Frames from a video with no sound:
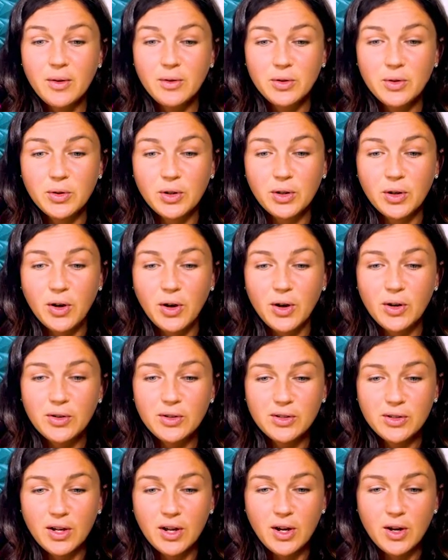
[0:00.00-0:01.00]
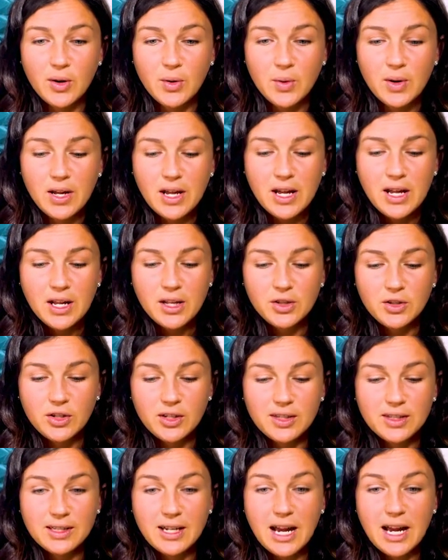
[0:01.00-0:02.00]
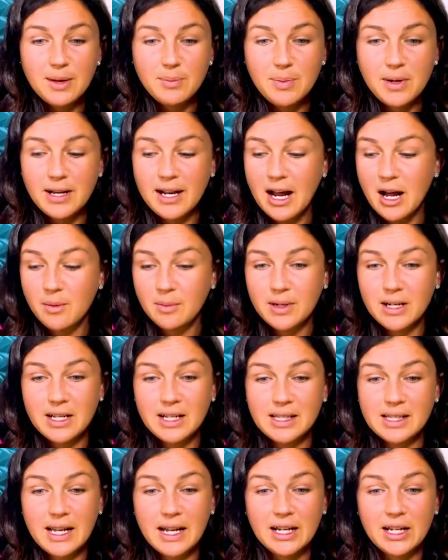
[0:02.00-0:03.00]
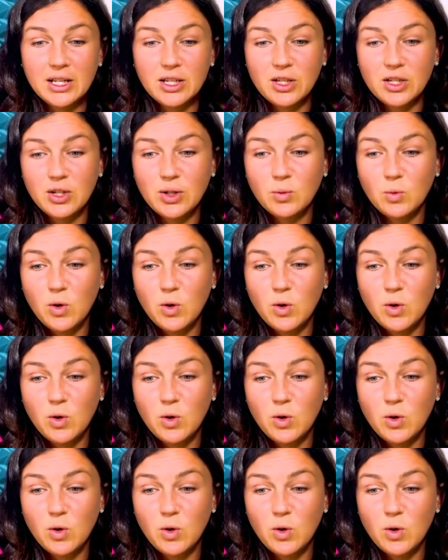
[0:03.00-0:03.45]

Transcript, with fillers: You could also just type in how many seconds you'd